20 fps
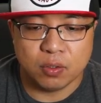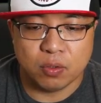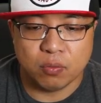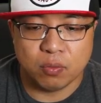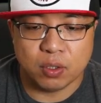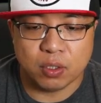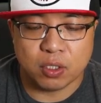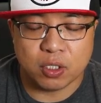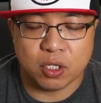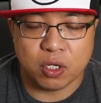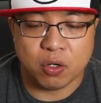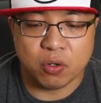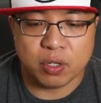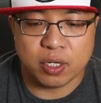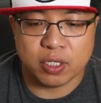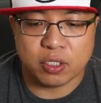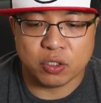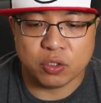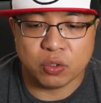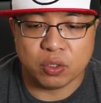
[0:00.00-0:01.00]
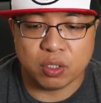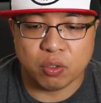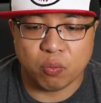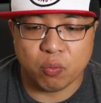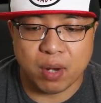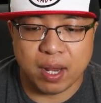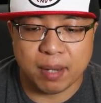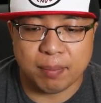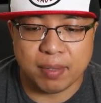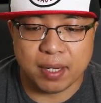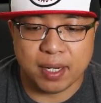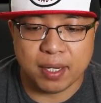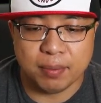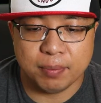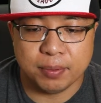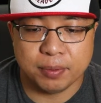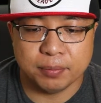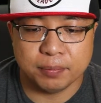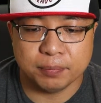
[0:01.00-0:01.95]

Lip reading: We'll go into the web app.